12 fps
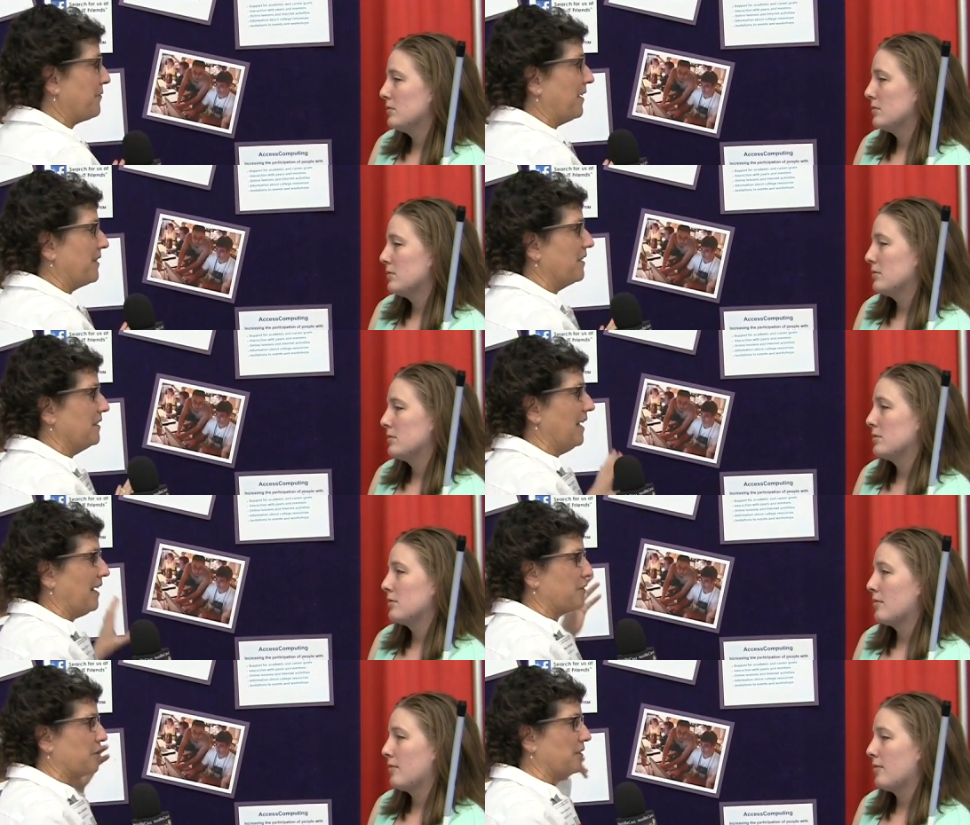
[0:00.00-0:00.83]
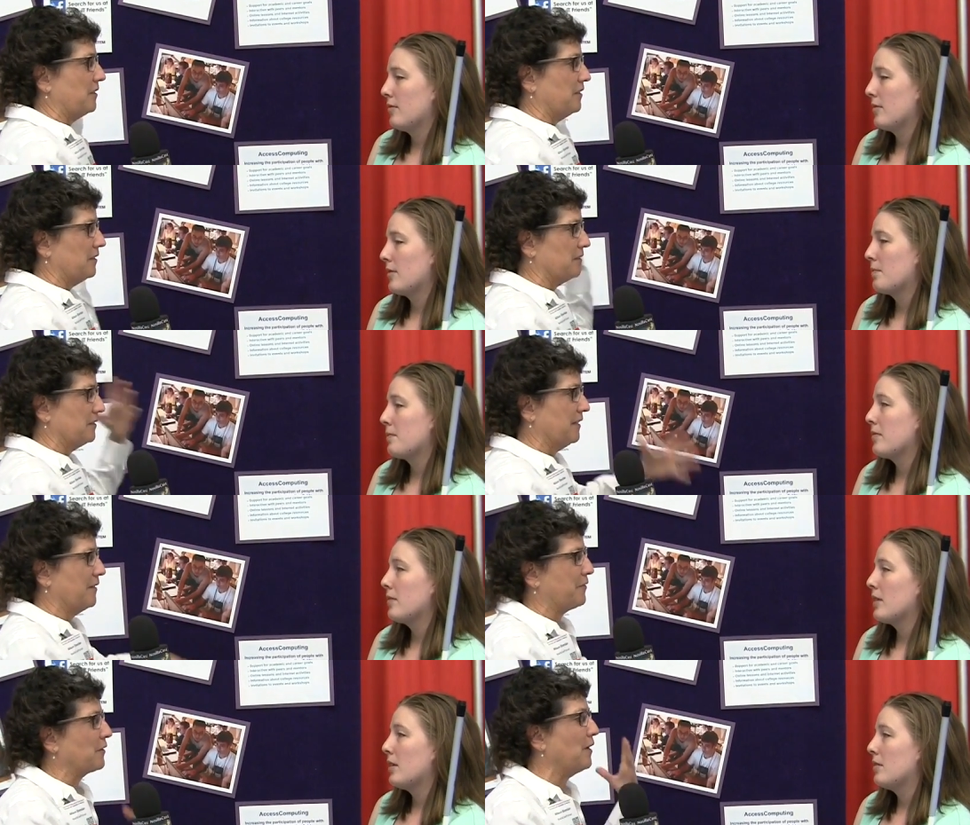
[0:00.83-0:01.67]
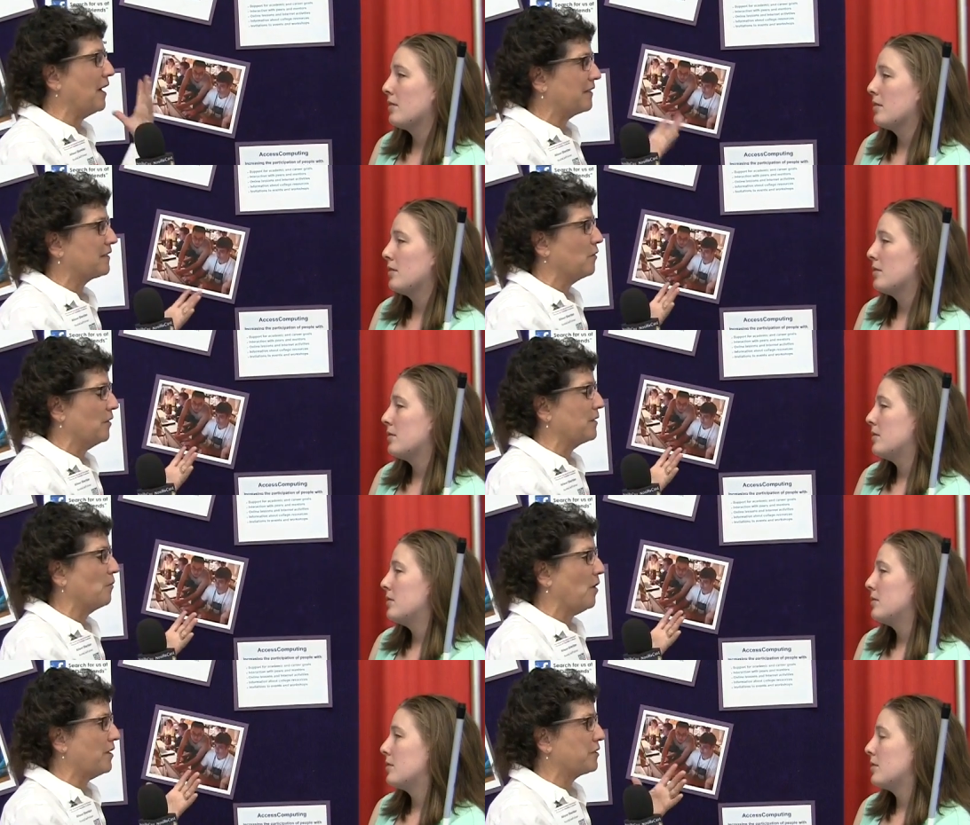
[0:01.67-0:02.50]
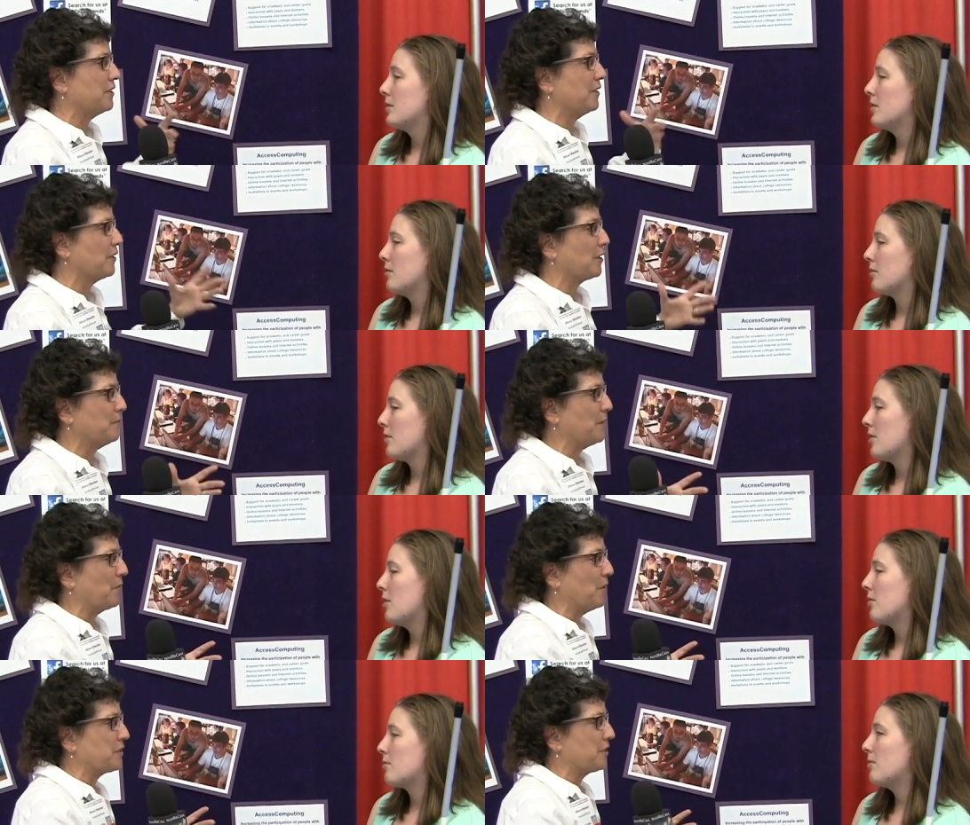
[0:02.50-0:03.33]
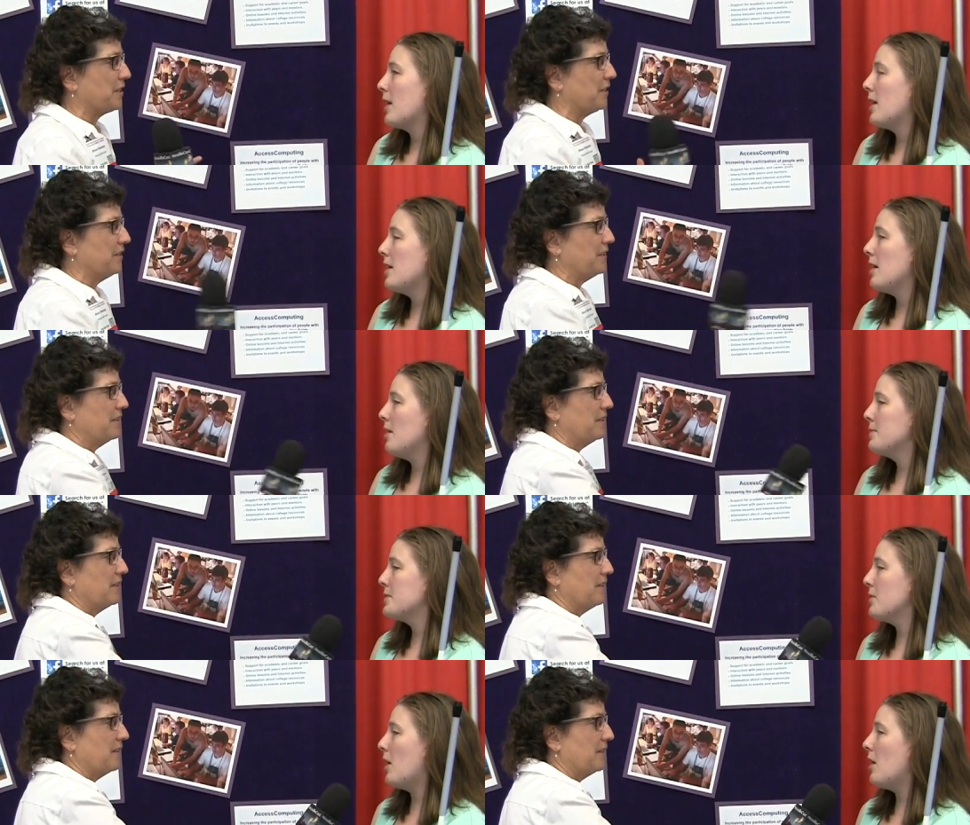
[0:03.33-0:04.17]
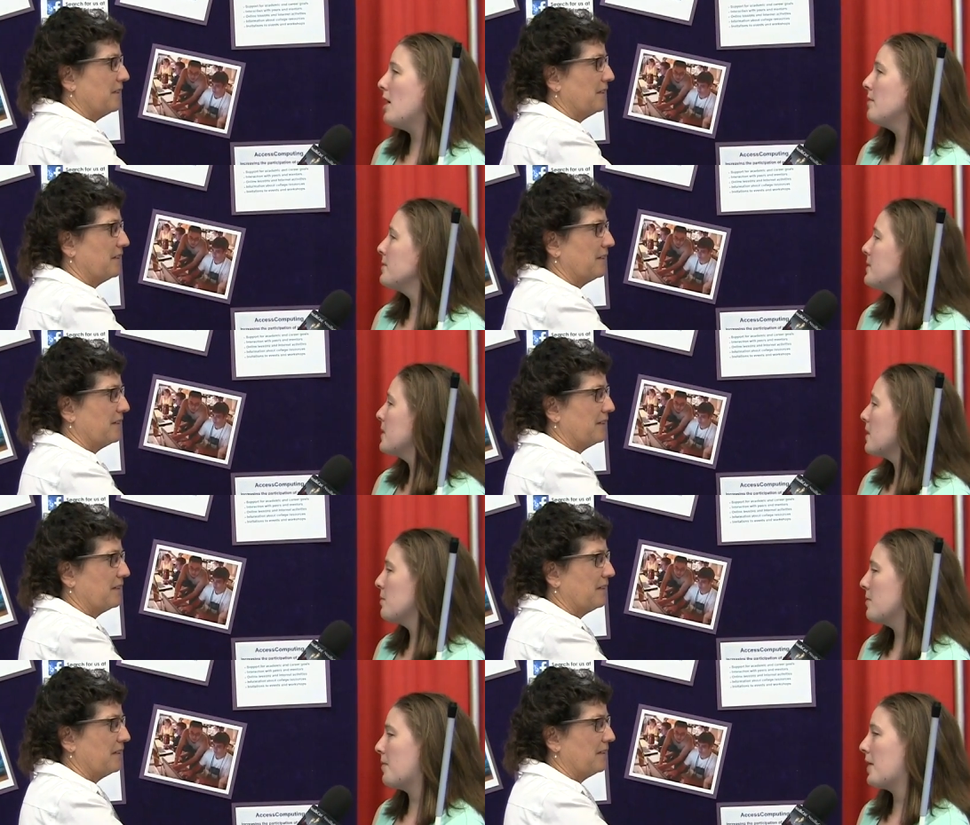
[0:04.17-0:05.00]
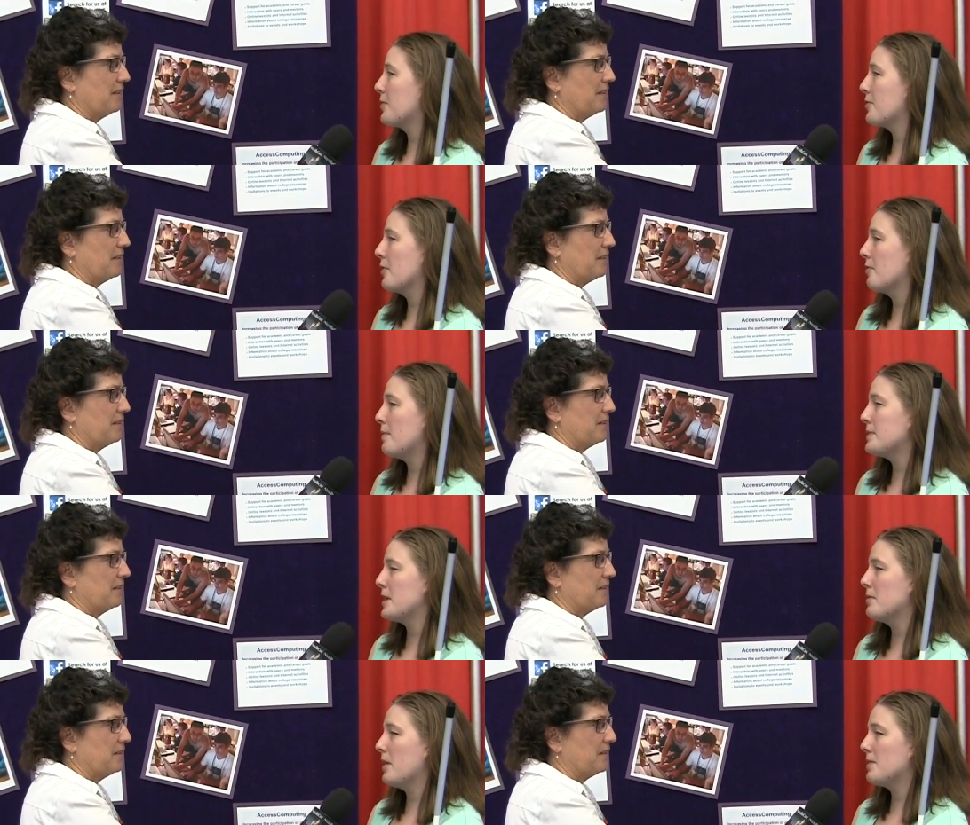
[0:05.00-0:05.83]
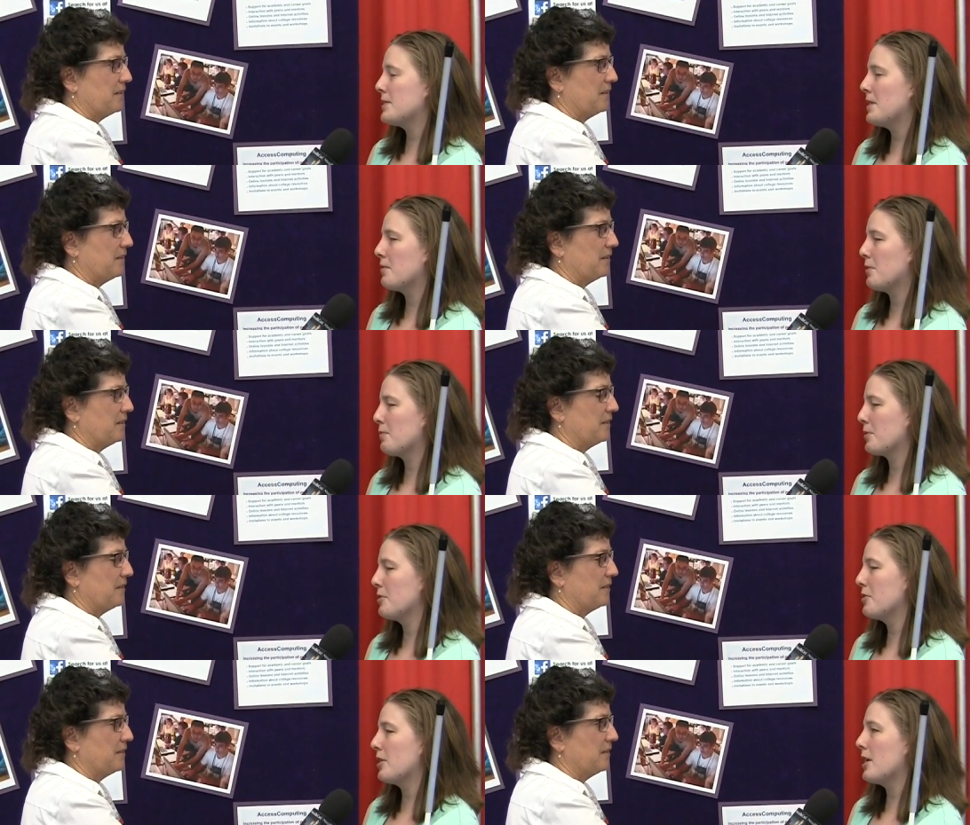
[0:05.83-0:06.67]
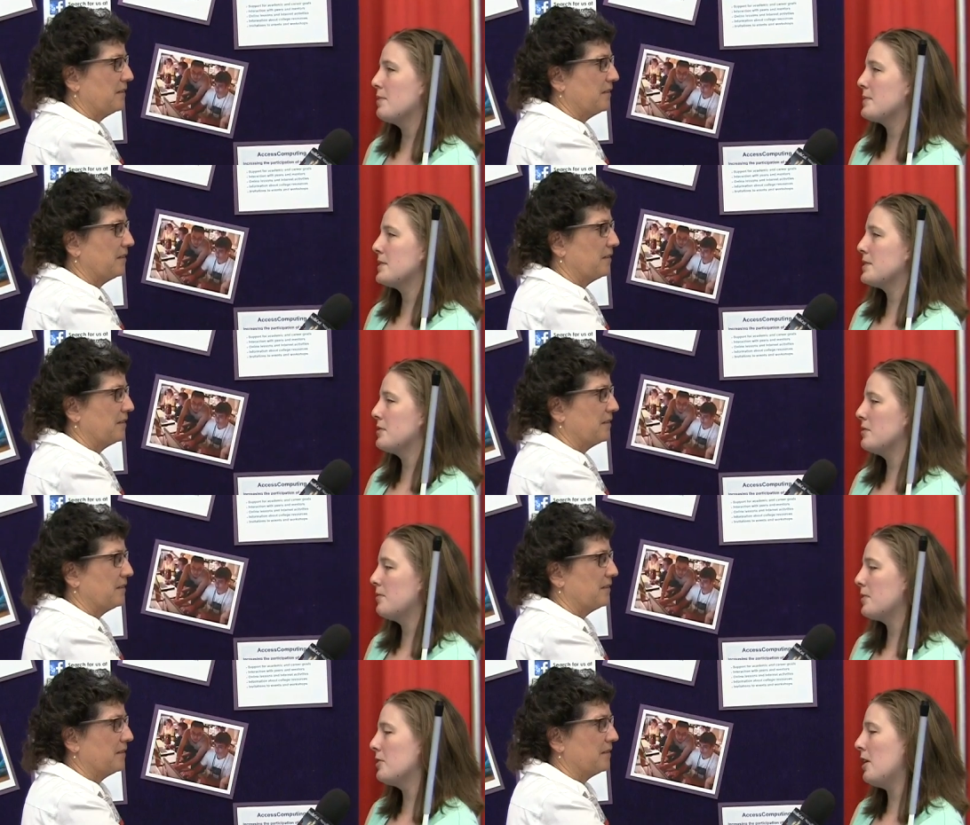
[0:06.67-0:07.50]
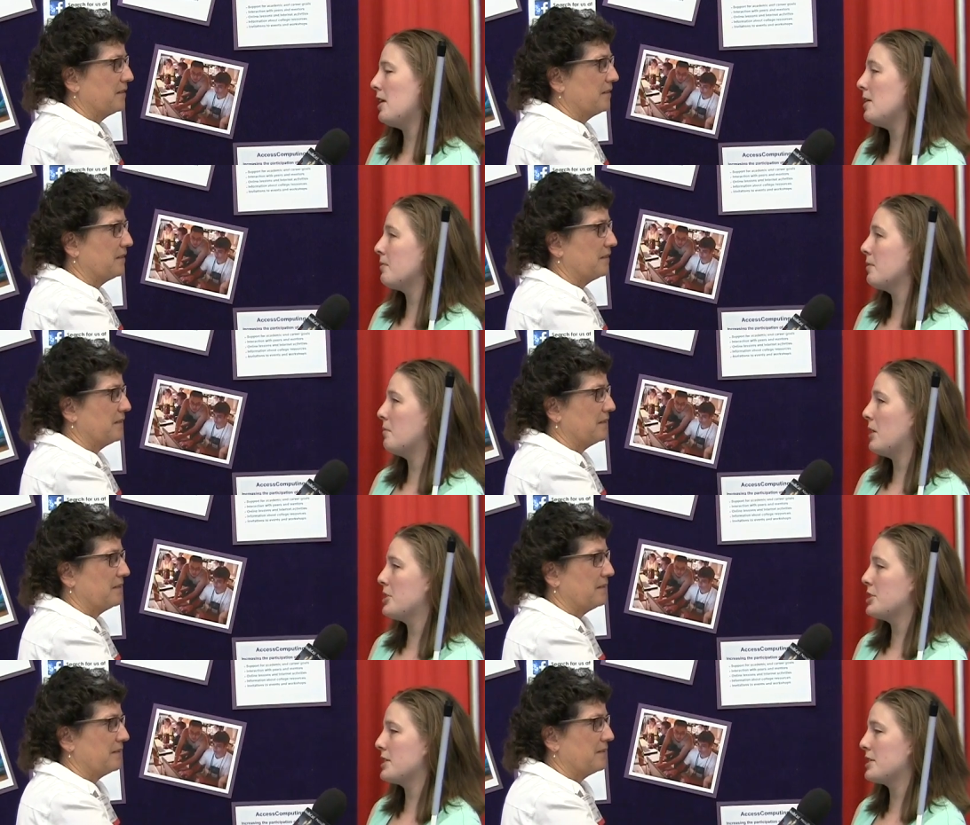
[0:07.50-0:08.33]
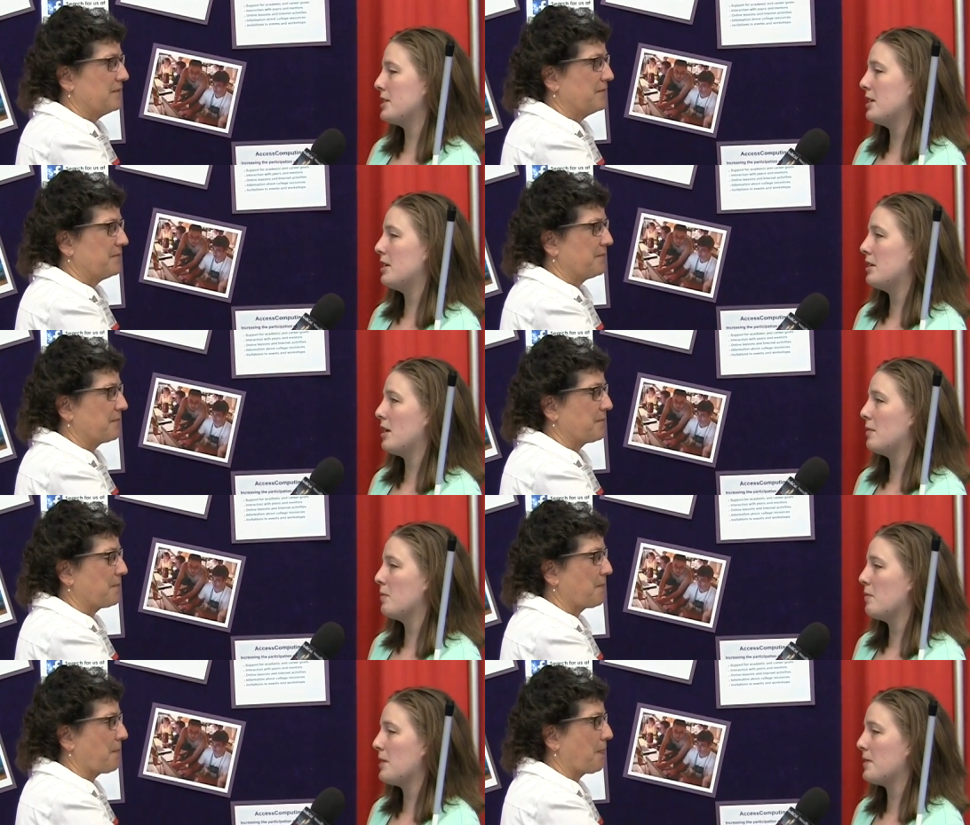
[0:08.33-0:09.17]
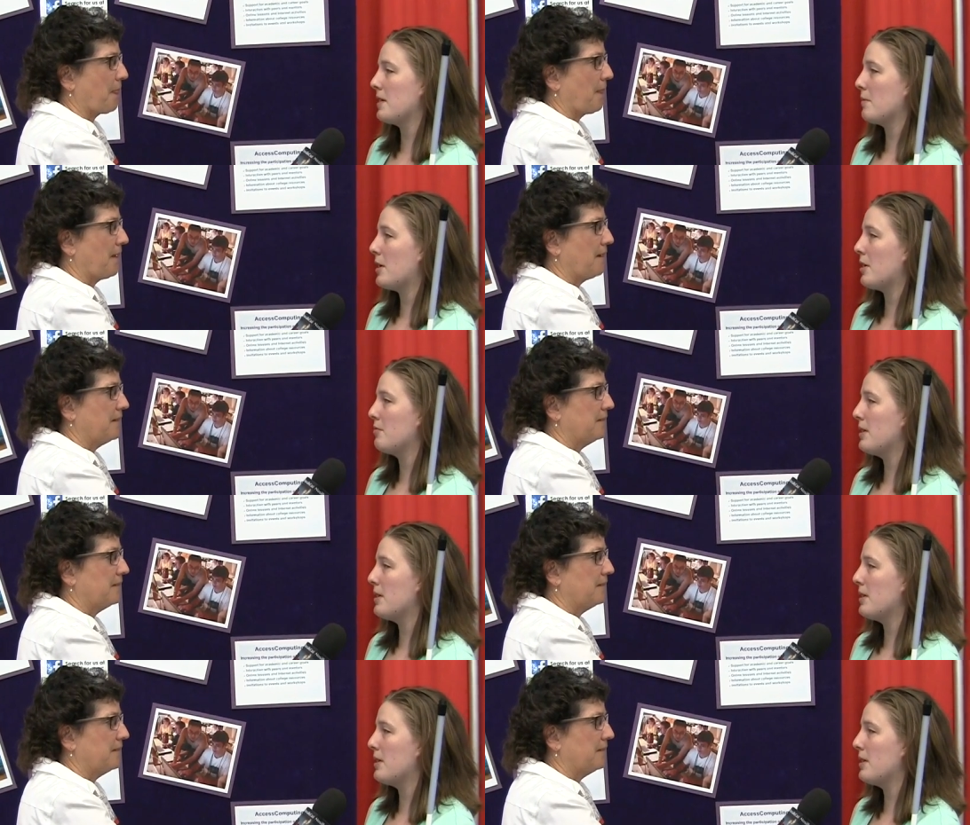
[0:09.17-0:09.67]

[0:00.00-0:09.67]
Speaker 1: find the national if they're not going to Washington or going to be in Washington? Right.
Speaker 2: Um, so uh, everything can be found through our website. We have several programs, and so if you're not from Washington, um, you might think about